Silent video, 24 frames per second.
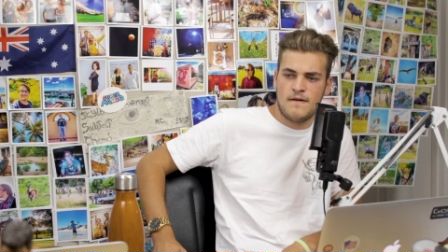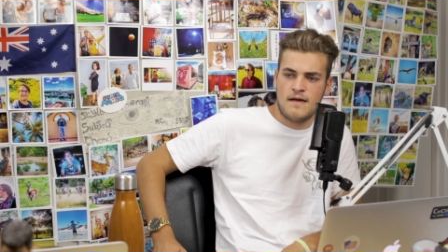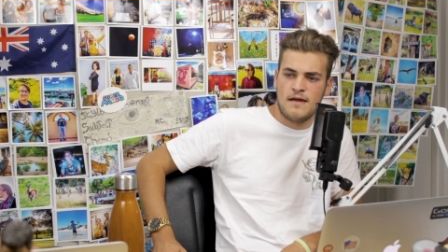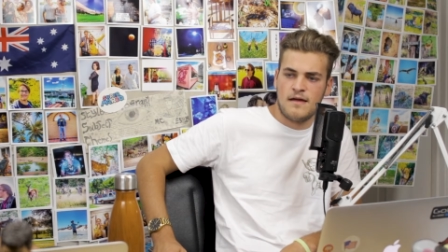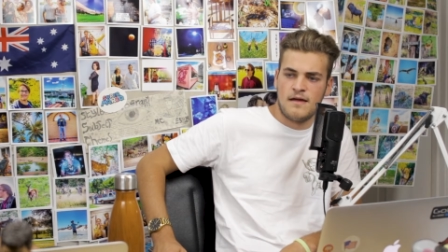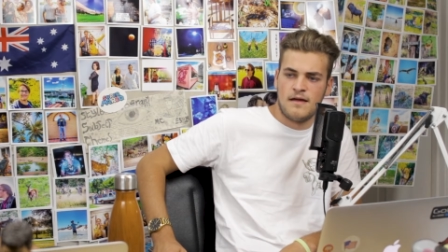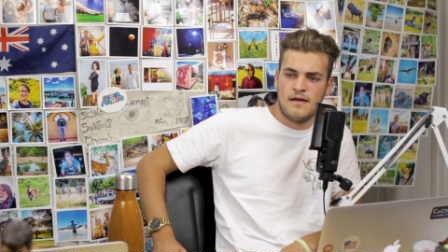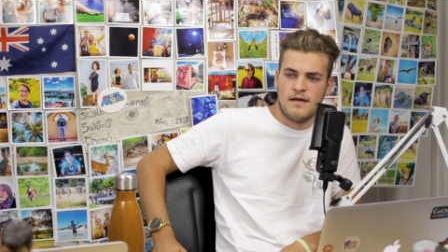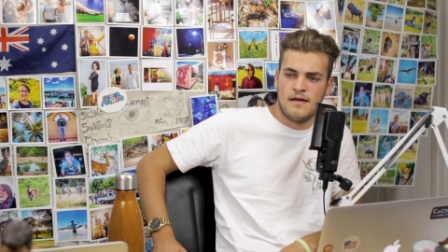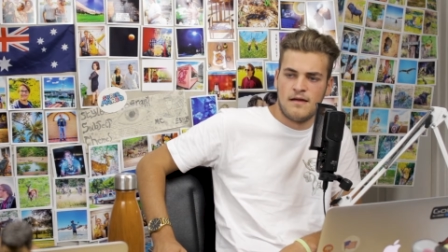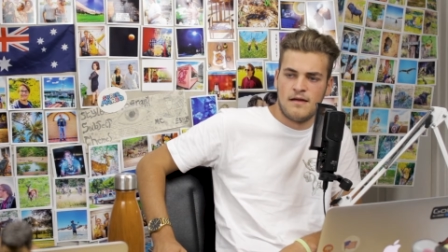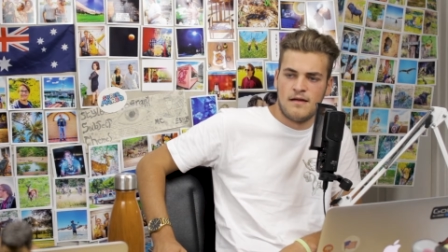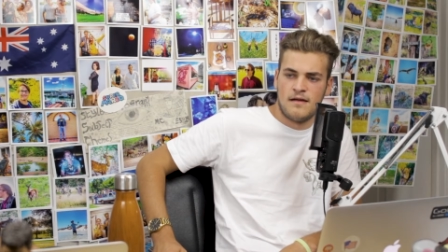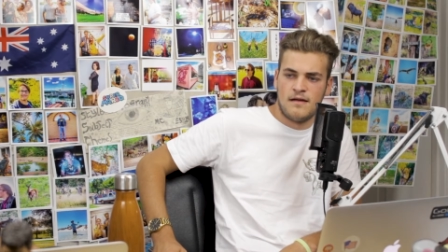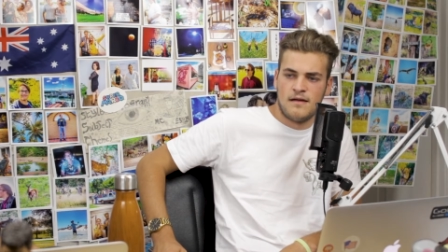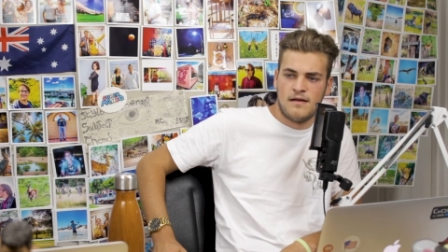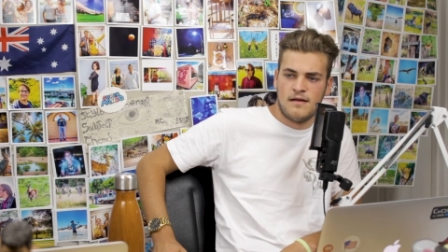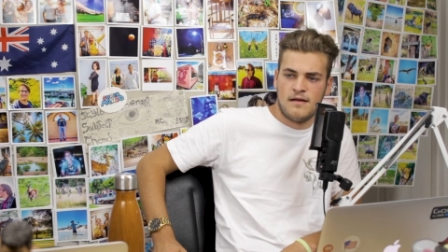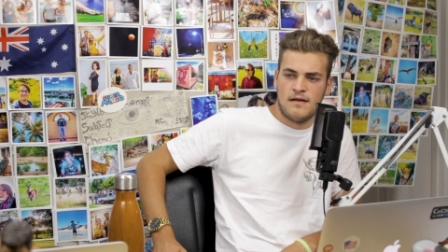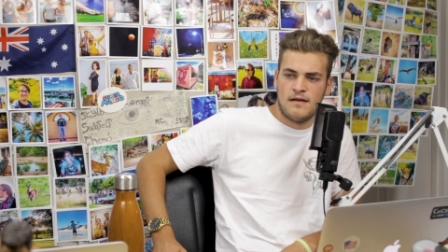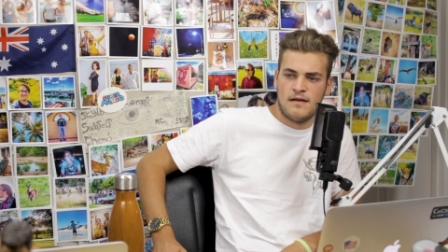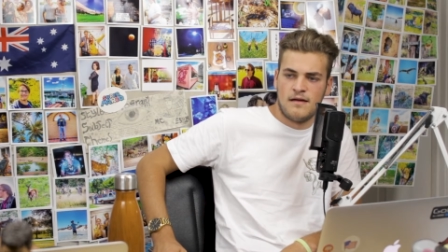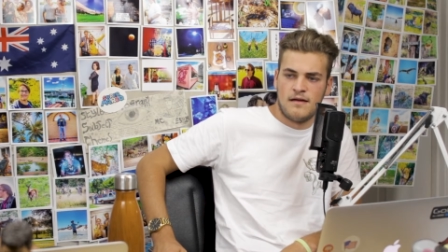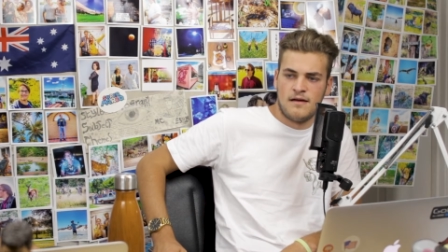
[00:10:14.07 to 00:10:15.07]
me.
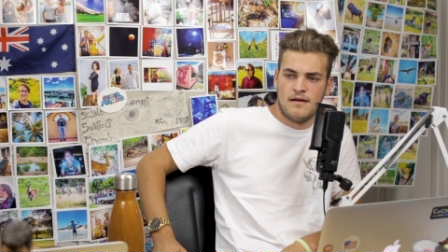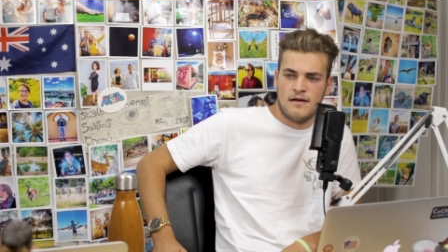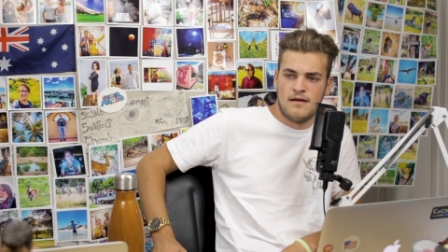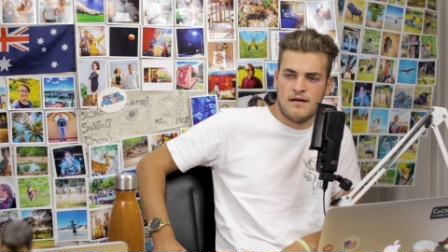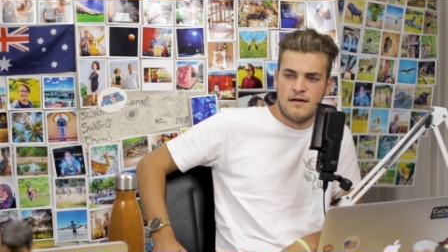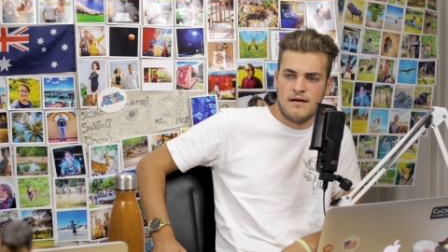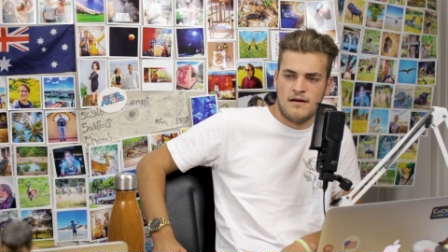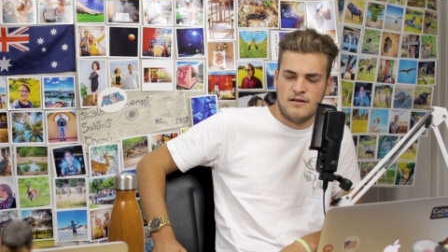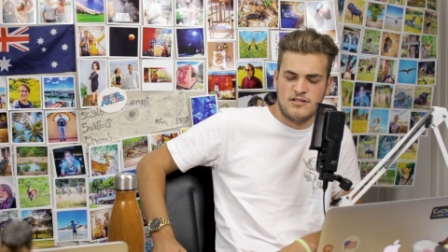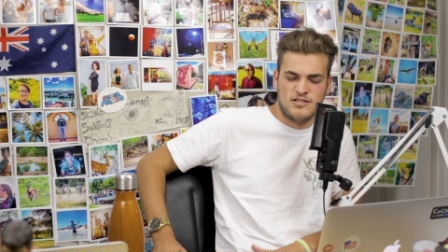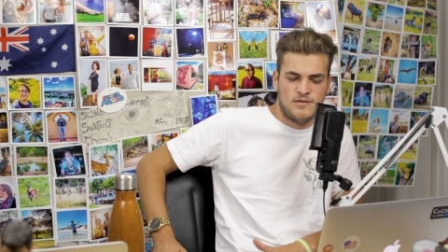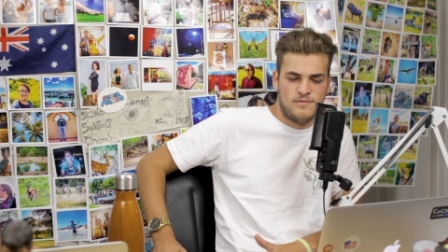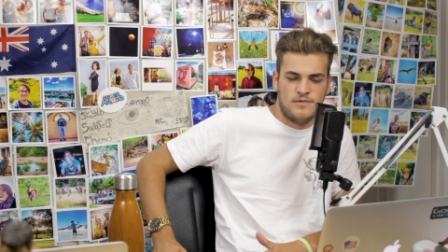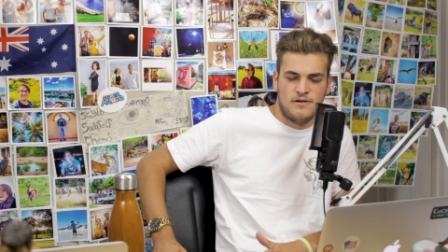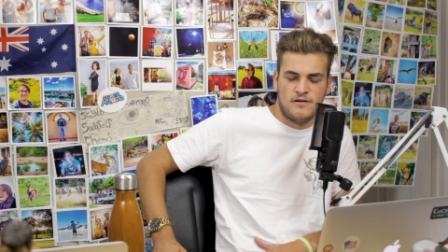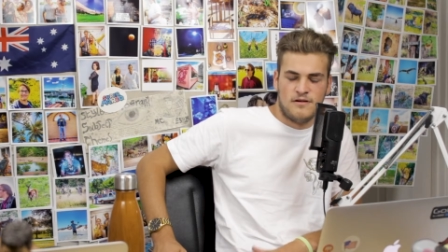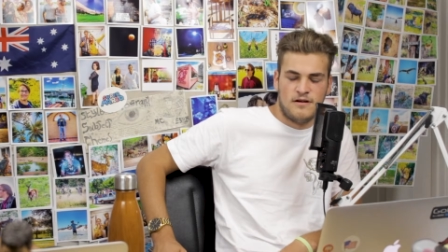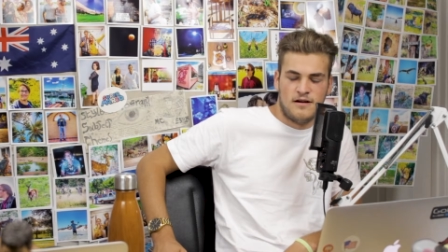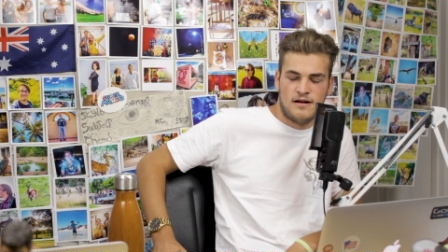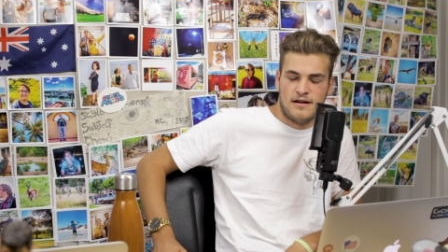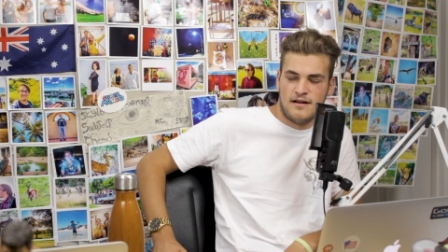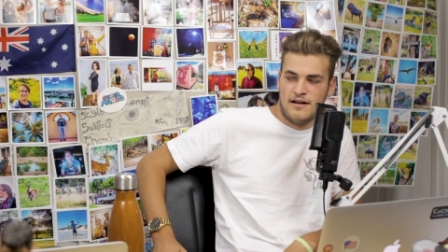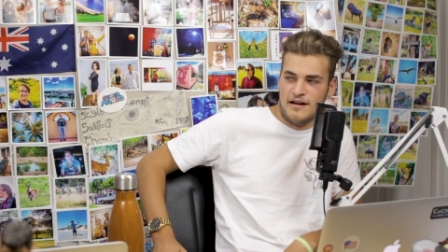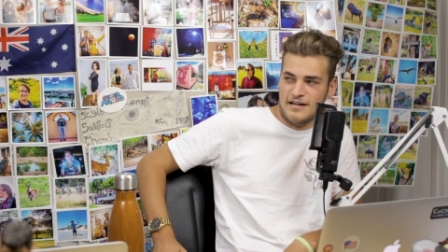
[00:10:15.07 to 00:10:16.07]
Should be
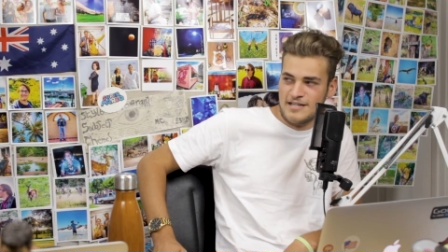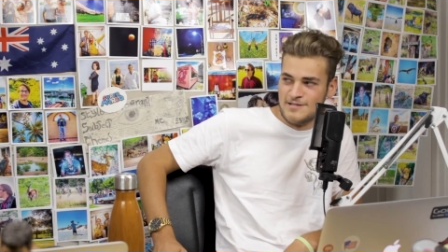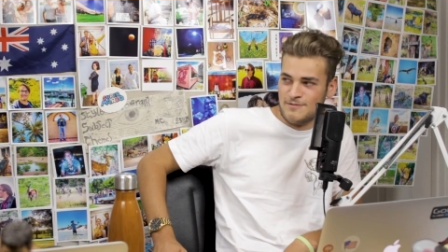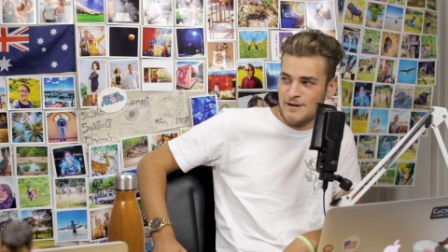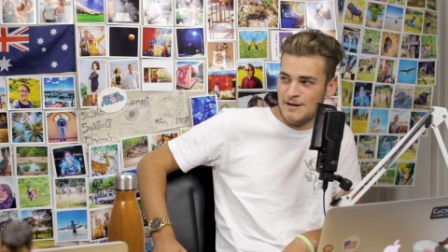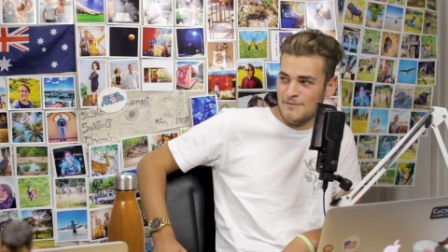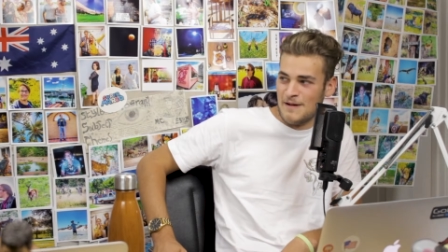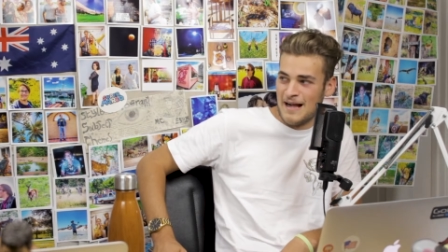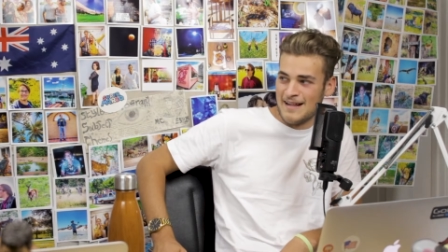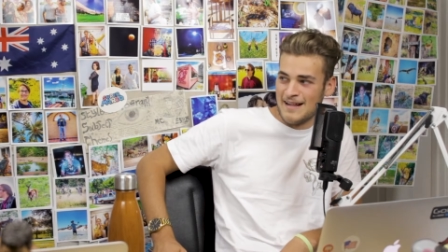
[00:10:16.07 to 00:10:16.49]
alright. I just went